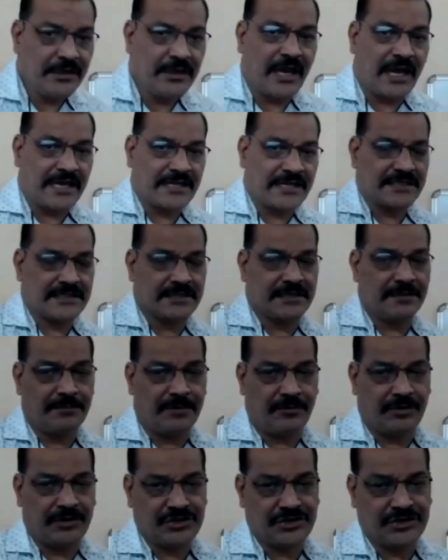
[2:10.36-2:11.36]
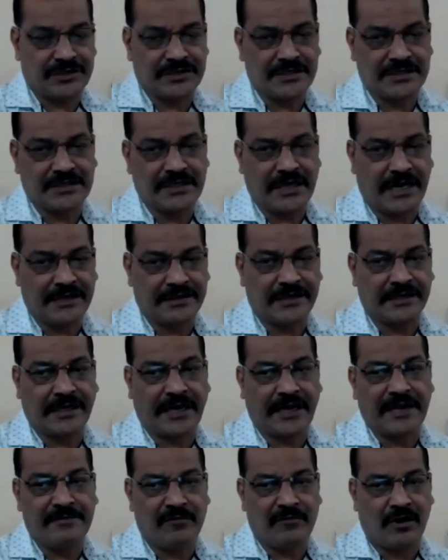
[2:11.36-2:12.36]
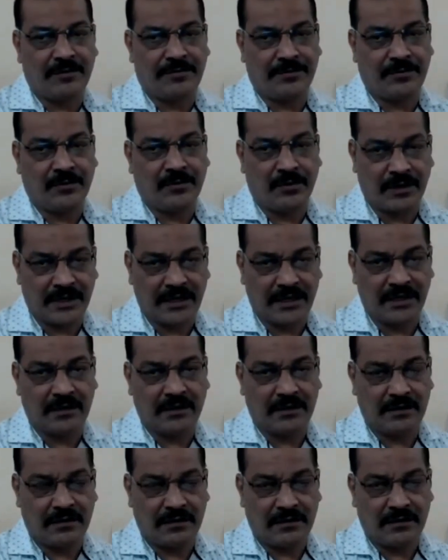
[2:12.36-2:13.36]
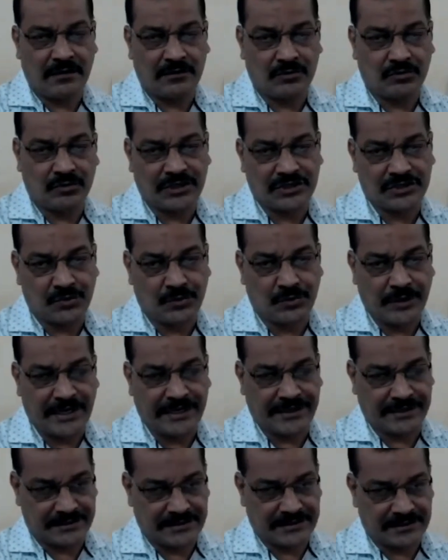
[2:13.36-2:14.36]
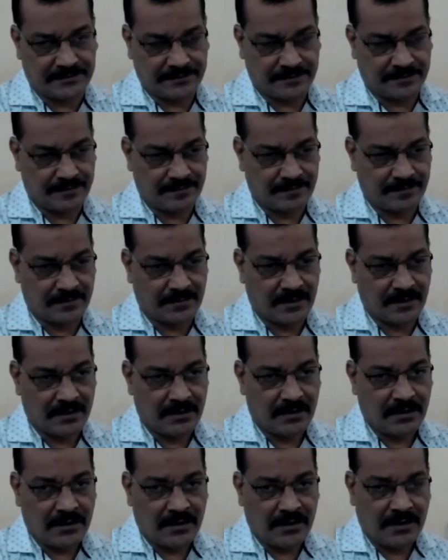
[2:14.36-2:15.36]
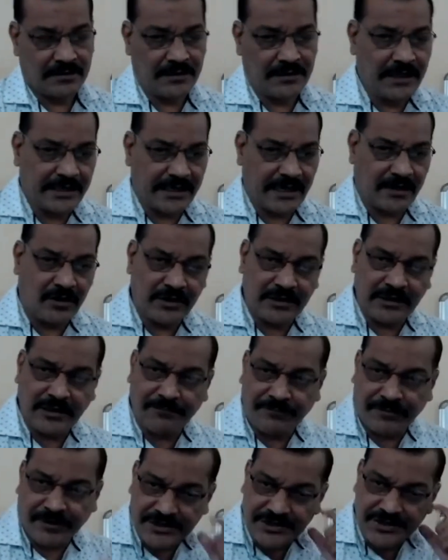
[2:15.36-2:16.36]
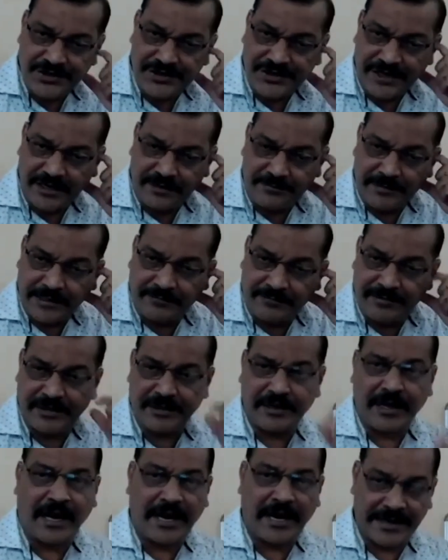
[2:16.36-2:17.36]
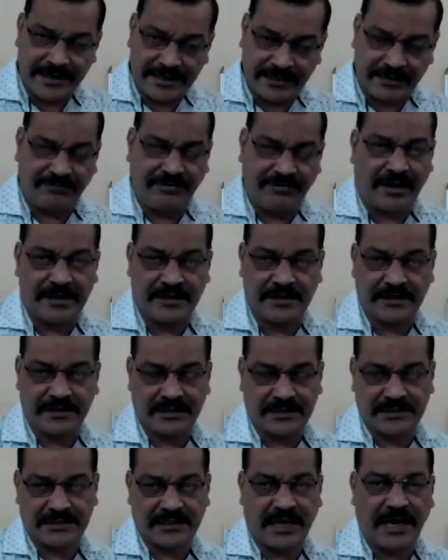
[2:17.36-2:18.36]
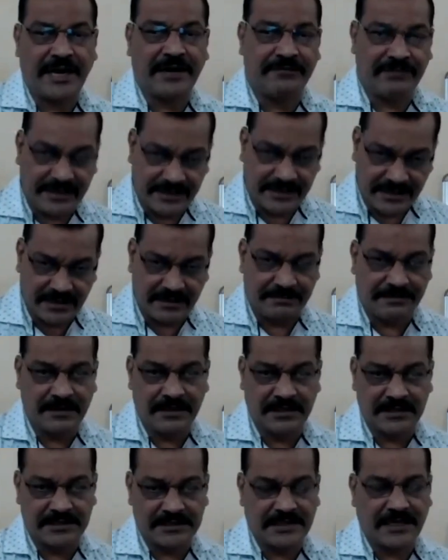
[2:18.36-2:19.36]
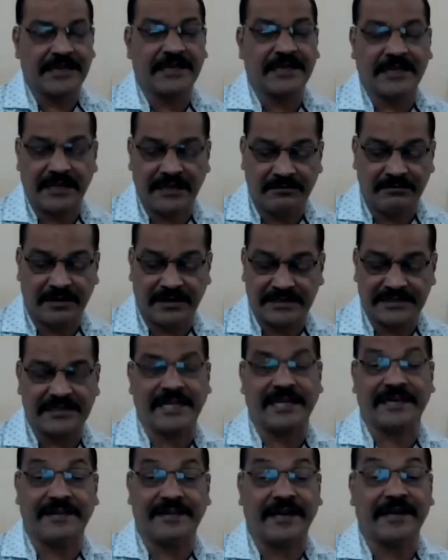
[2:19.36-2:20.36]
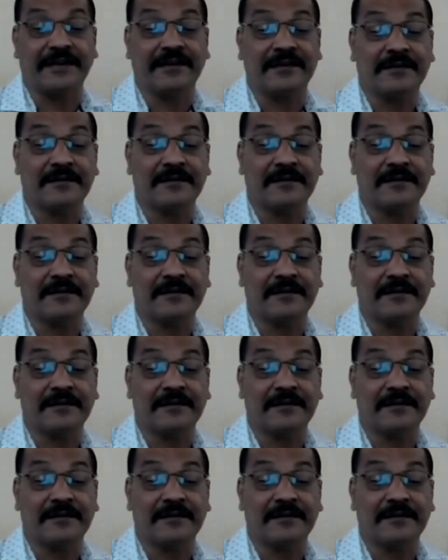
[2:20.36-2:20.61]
ask some questions at the time of oral to the students, they cannot differentiate between identifiers and variables and keywords like that.